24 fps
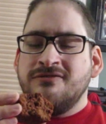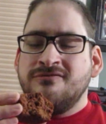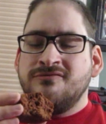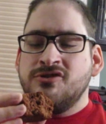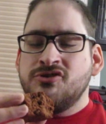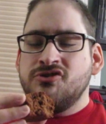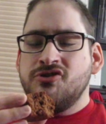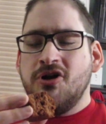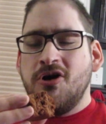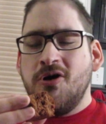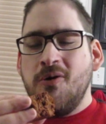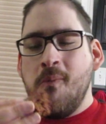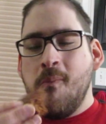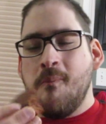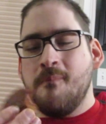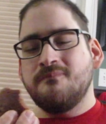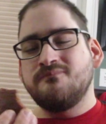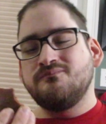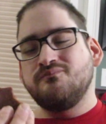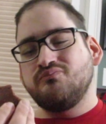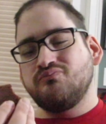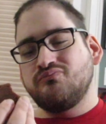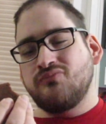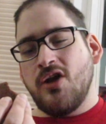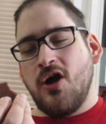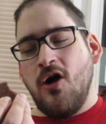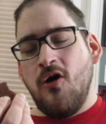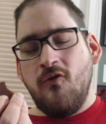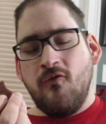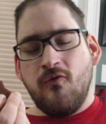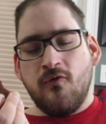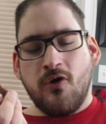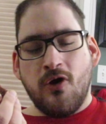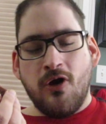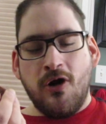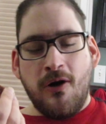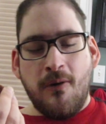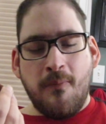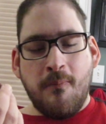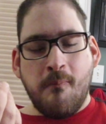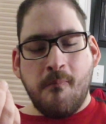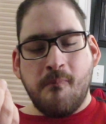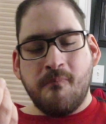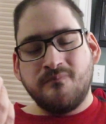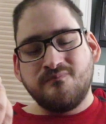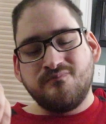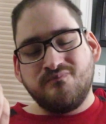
So, overall,